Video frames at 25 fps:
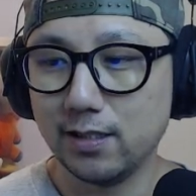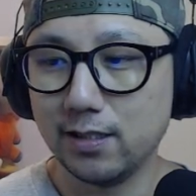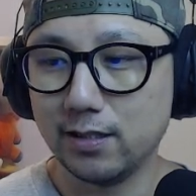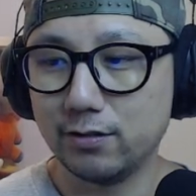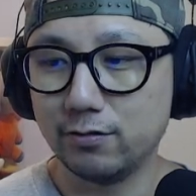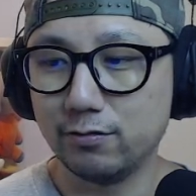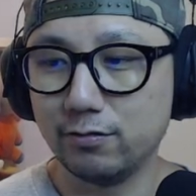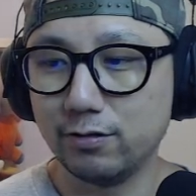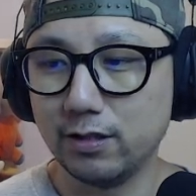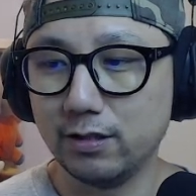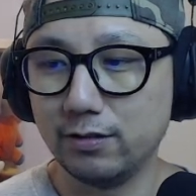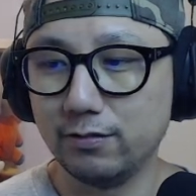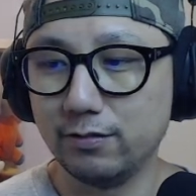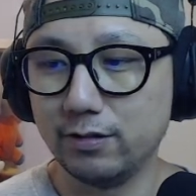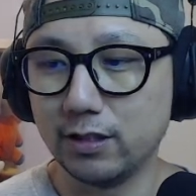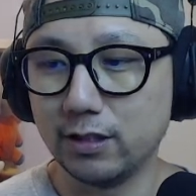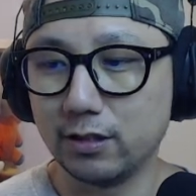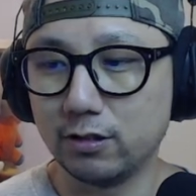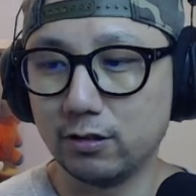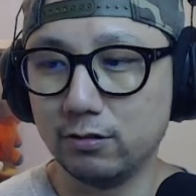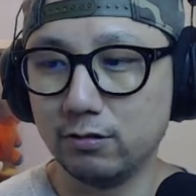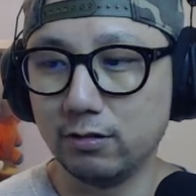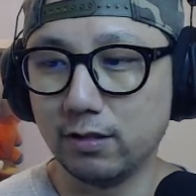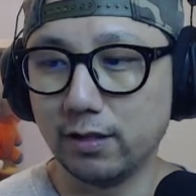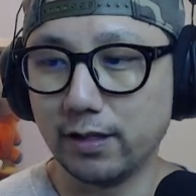Really, really
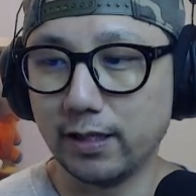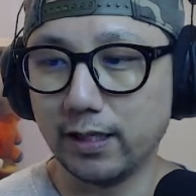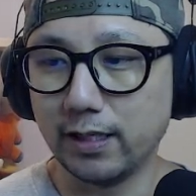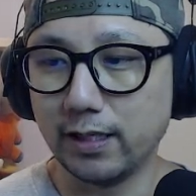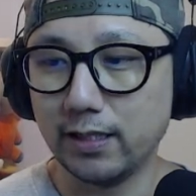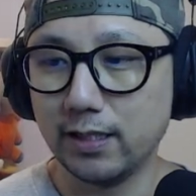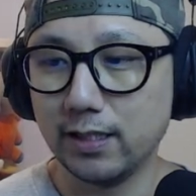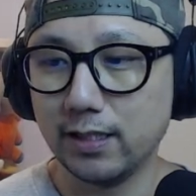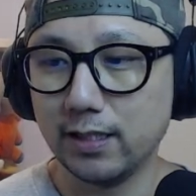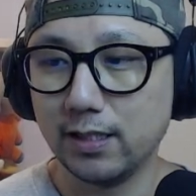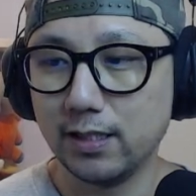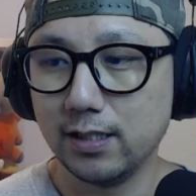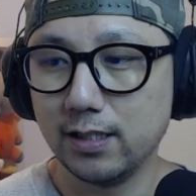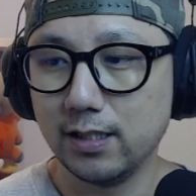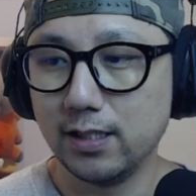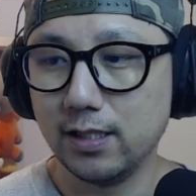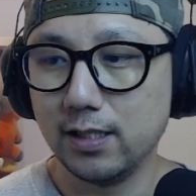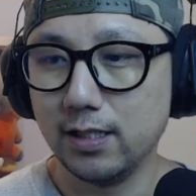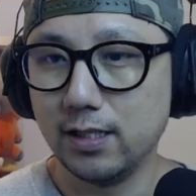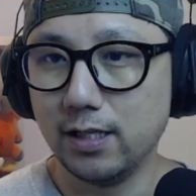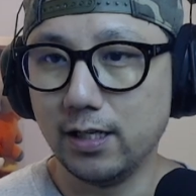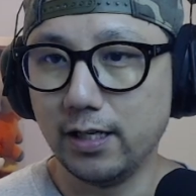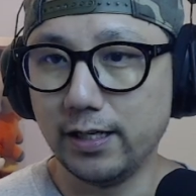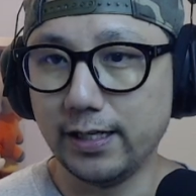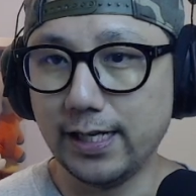cool, I think.
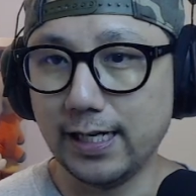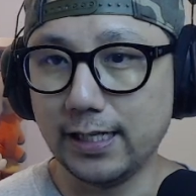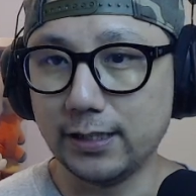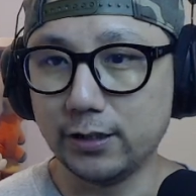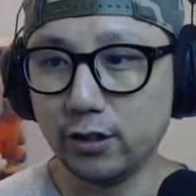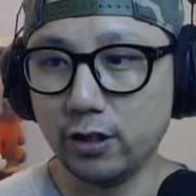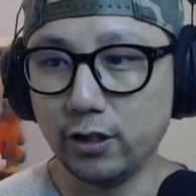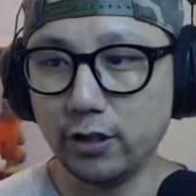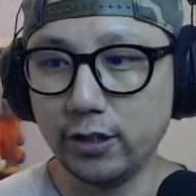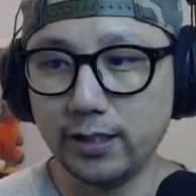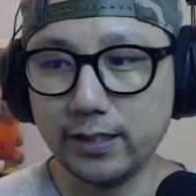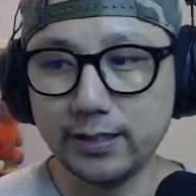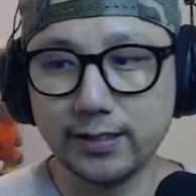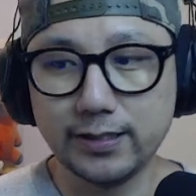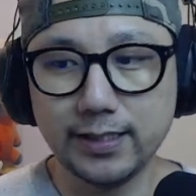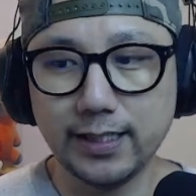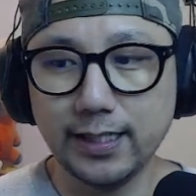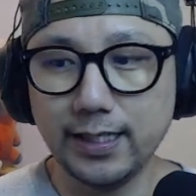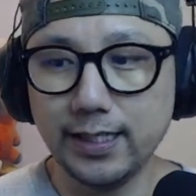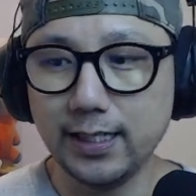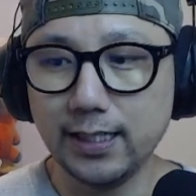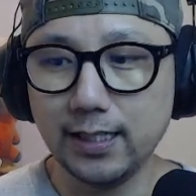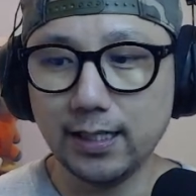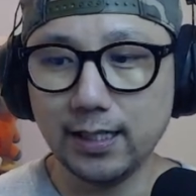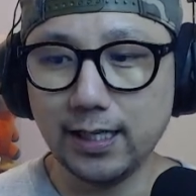Okay, so you can
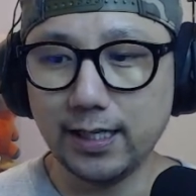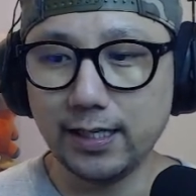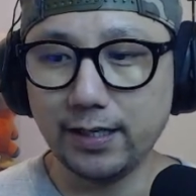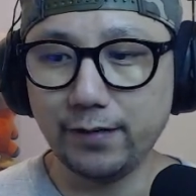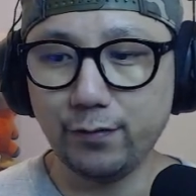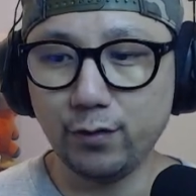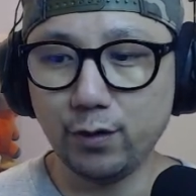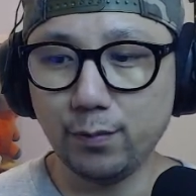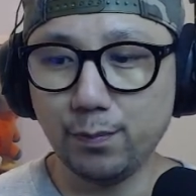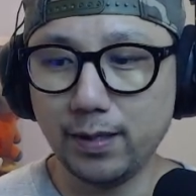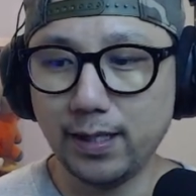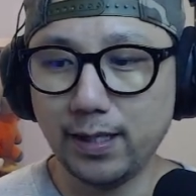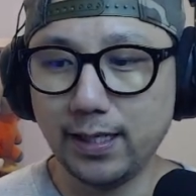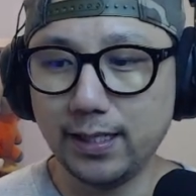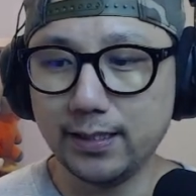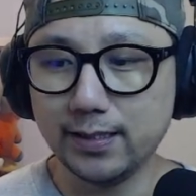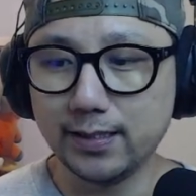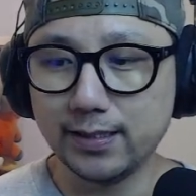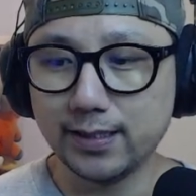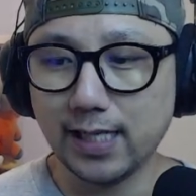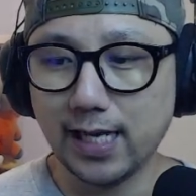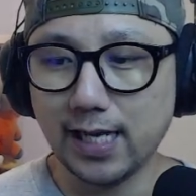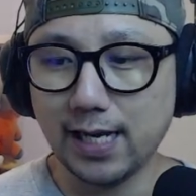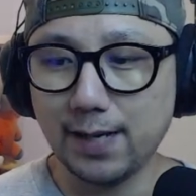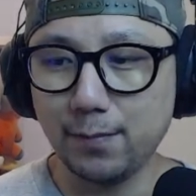see like if you're playing this
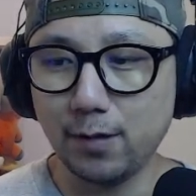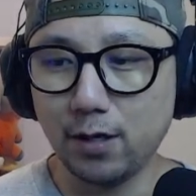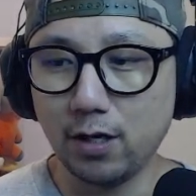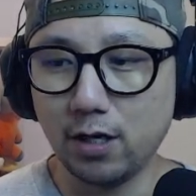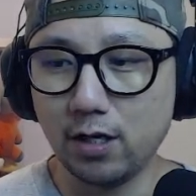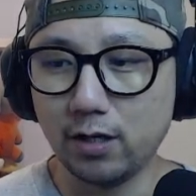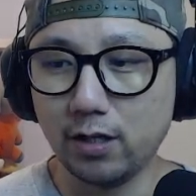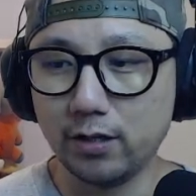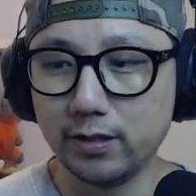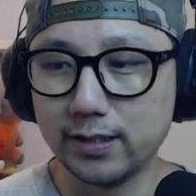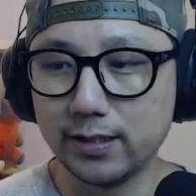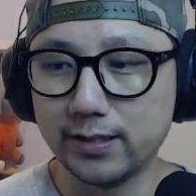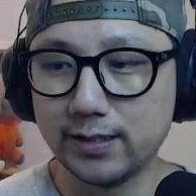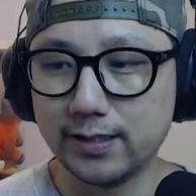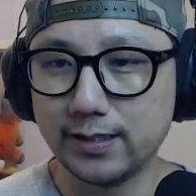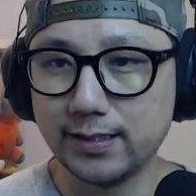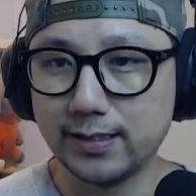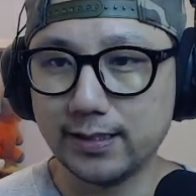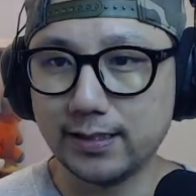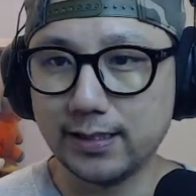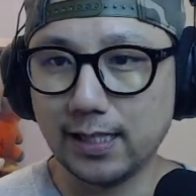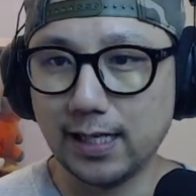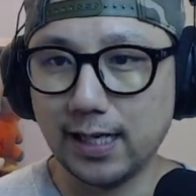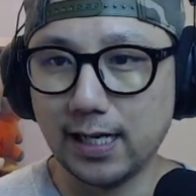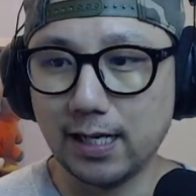game on the
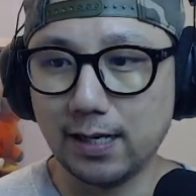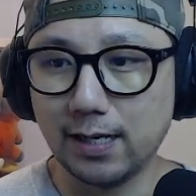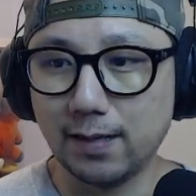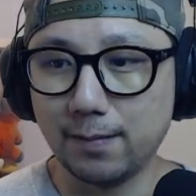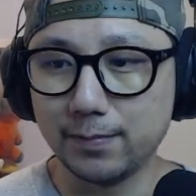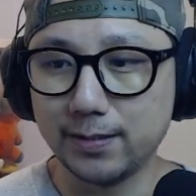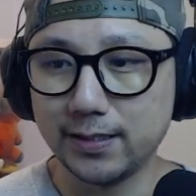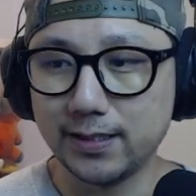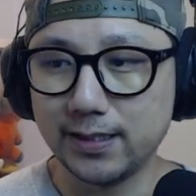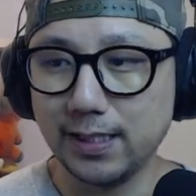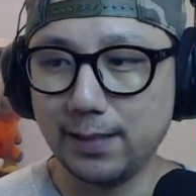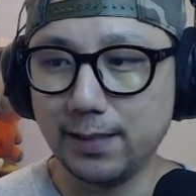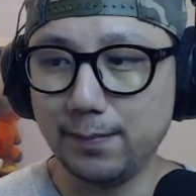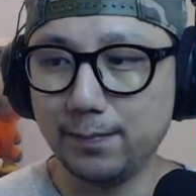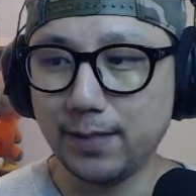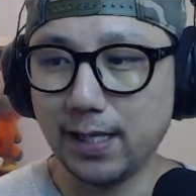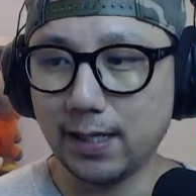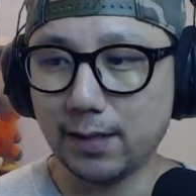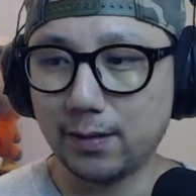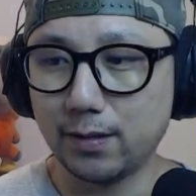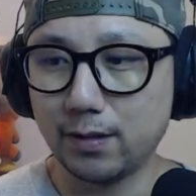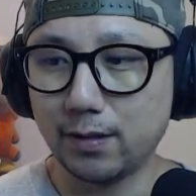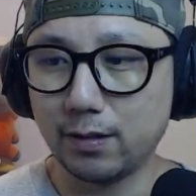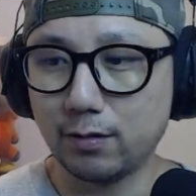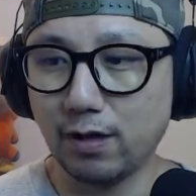um, Steam Deck
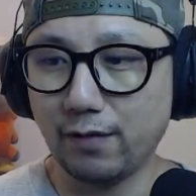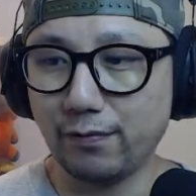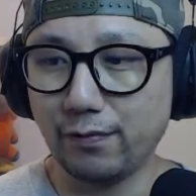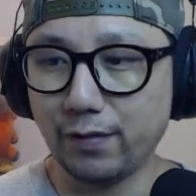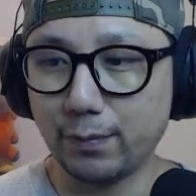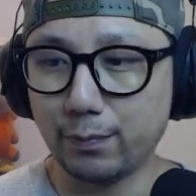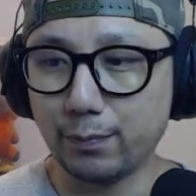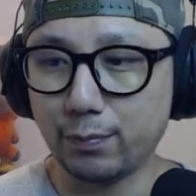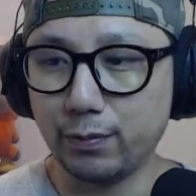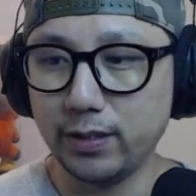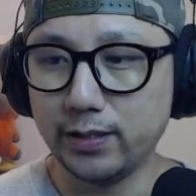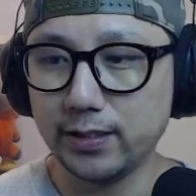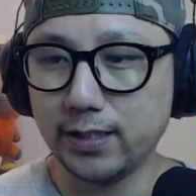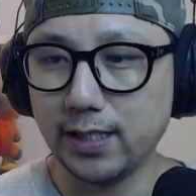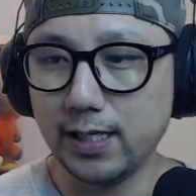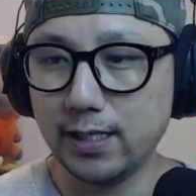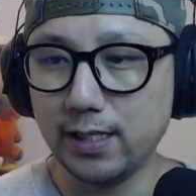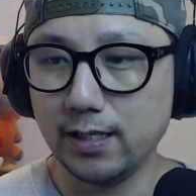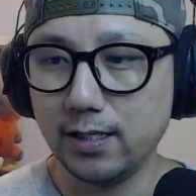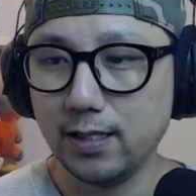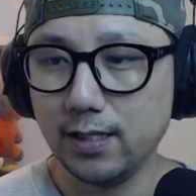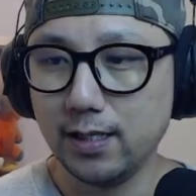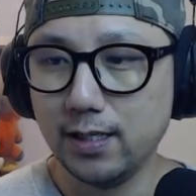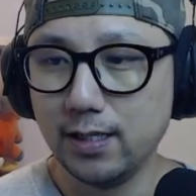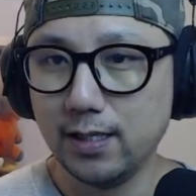graphic preset,
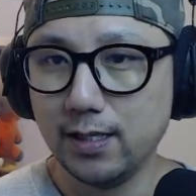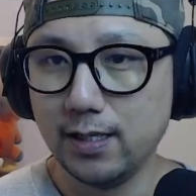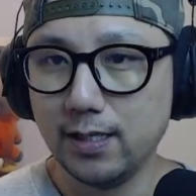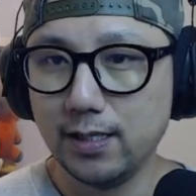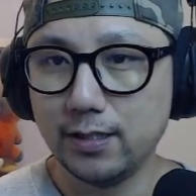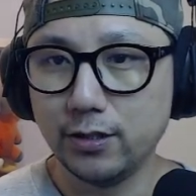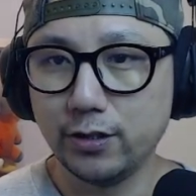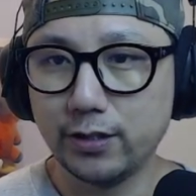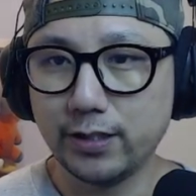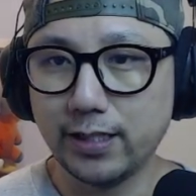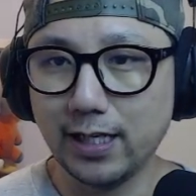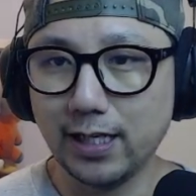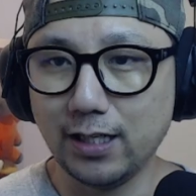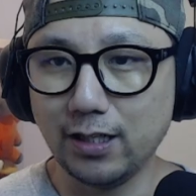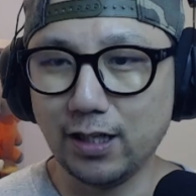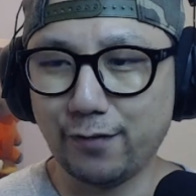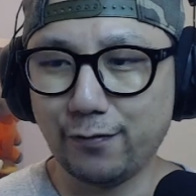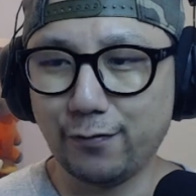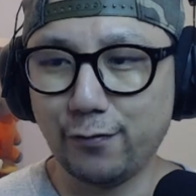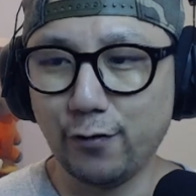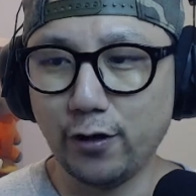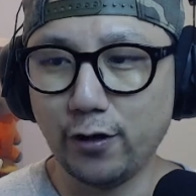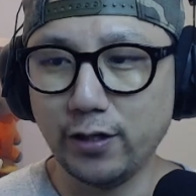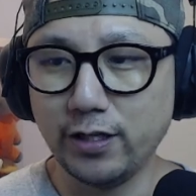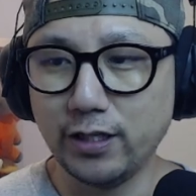you get like
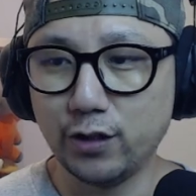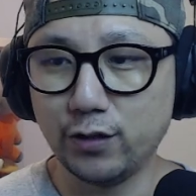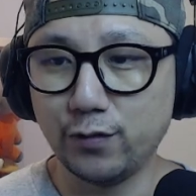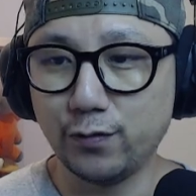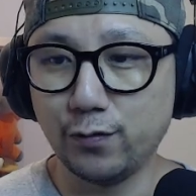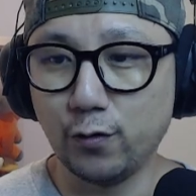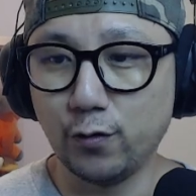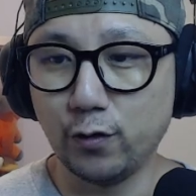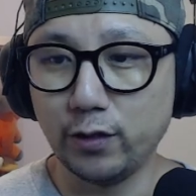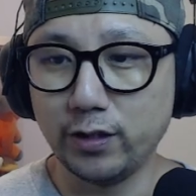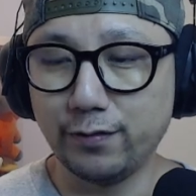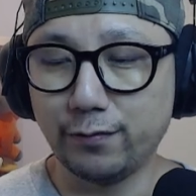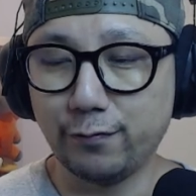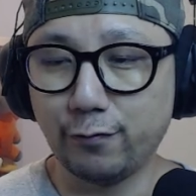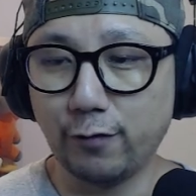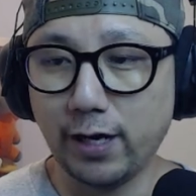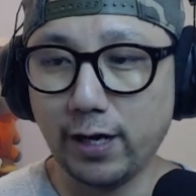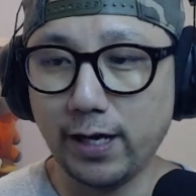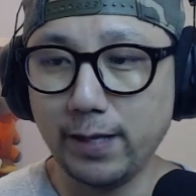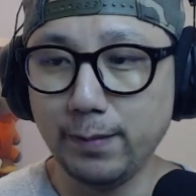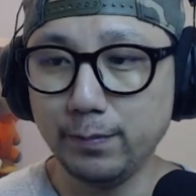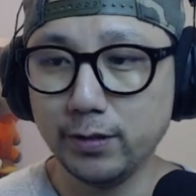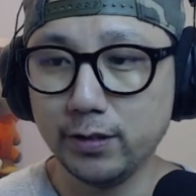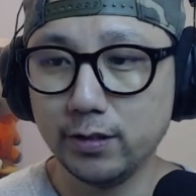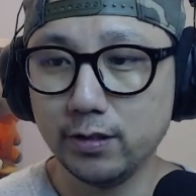30-ish, 40
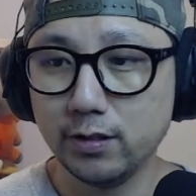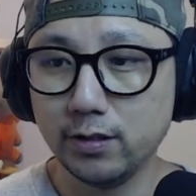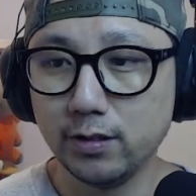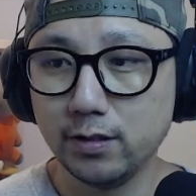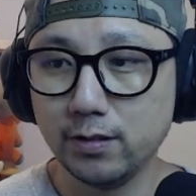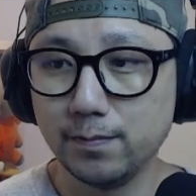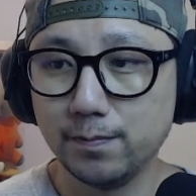frames.